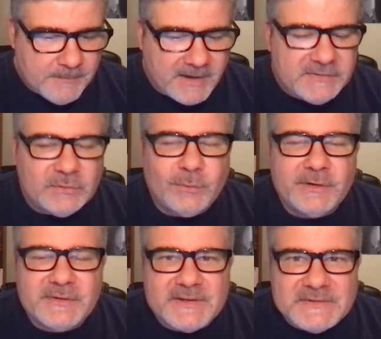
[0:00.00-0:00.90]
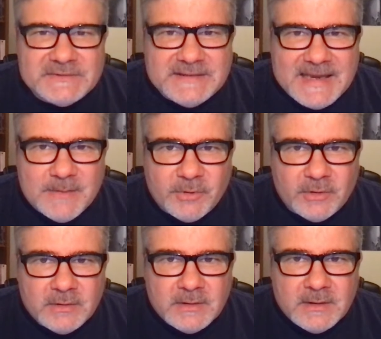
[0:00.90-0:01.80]
My soul is
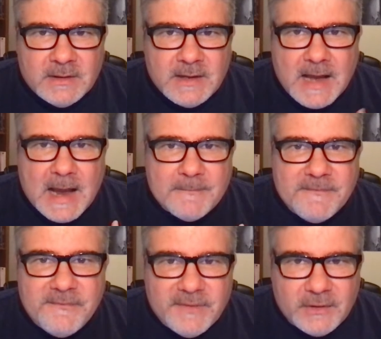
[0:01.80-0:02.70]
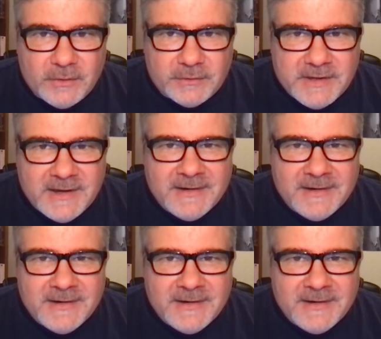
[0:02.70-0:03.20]
unstable, I am fickled,